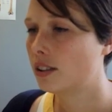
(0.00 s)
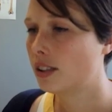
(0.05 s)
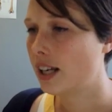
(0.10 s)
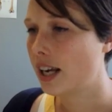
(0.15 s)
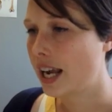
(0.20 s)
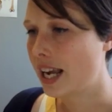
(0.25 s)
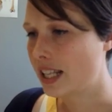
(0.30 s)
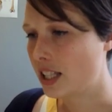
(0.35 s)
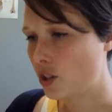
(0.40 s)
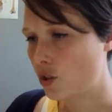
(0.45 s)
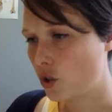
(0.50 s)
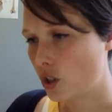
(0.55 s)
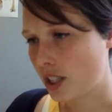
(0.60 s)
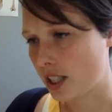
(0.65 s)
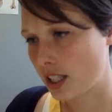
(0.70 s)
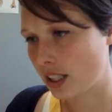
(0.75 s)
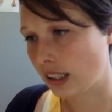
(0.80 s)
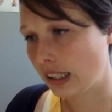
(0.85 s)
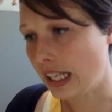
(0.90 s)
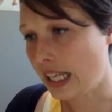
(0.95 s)
it's
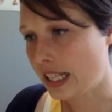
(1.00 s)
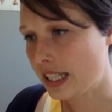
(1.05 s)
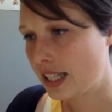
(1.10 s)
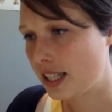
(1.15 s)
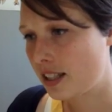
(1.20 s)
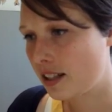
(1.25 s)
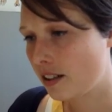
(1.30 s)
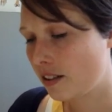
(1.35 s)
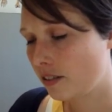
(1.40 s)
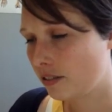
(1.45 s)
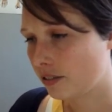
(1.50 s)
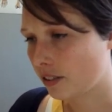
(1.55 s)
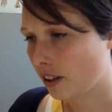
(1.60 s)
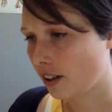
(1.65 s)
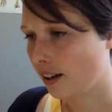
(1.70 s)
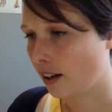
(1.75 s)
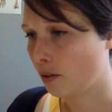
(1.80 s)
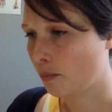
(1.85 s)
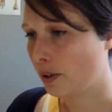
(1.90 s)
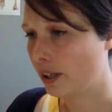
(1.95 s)
just a list for
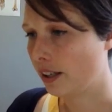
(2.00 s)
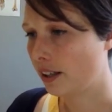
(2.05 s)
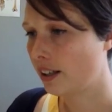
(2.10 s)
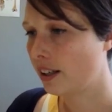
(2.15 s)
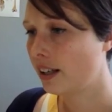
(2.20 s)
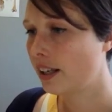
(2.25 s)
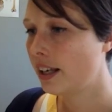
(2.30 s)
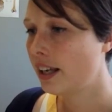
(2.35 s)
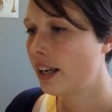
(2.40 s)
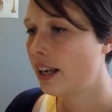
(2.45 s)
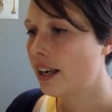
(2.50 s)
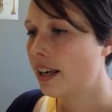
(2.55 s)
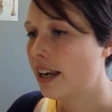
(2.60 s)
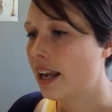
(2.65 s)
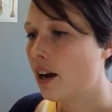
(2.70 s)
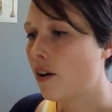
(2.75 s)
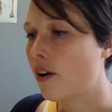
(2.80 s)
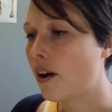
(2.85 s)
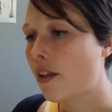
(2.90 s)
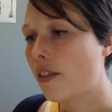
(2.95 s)
Hahnemann.
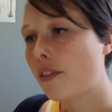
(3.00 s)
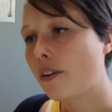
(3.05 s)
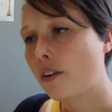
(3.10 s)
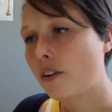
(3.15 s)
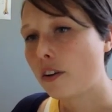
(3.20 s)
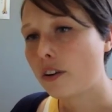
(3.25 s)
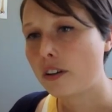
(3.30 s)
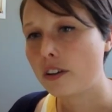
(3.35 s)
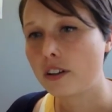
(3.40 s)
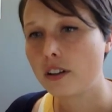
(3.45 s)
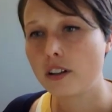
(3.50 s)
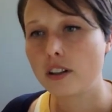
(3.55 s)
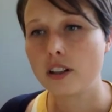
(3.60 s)
Now other